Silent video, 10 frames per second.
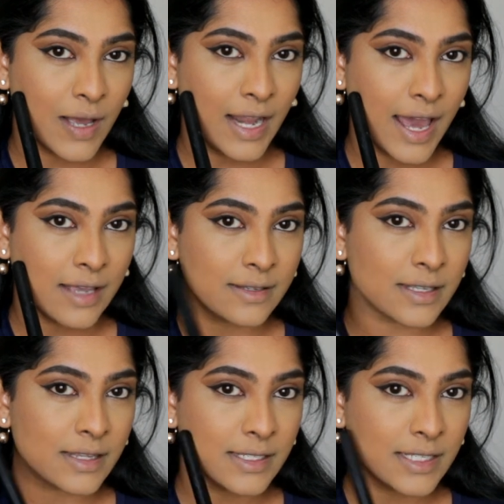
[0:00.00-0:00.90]
well
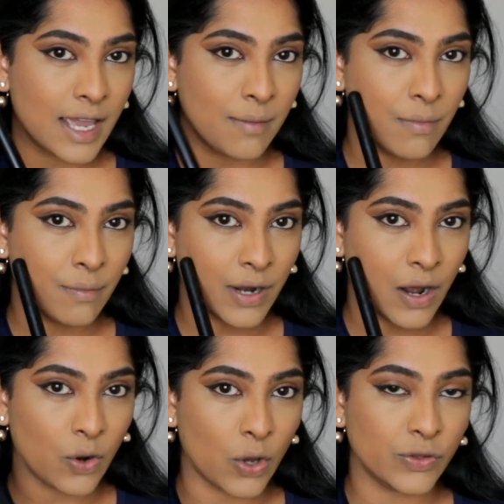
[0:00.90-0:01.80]
as the same
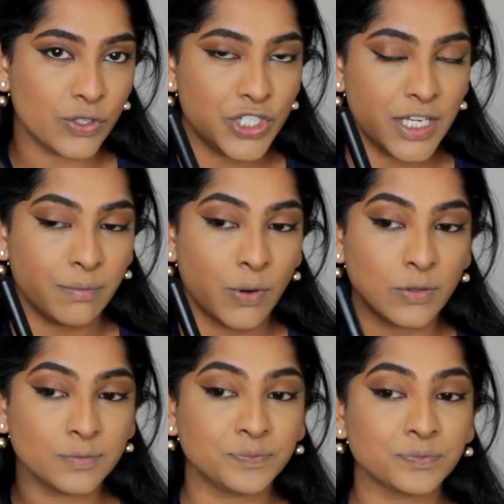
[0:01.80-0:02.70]
brown on the
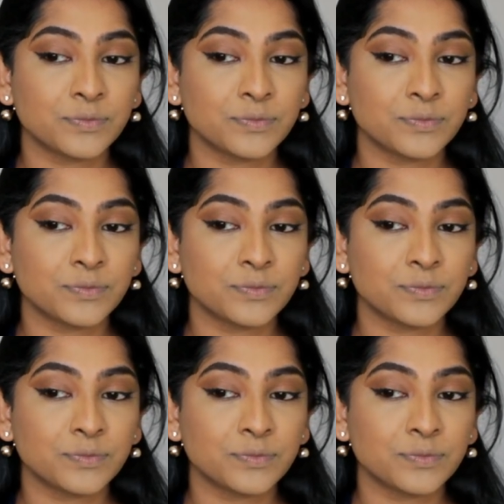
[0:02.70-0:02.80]
cheekbone.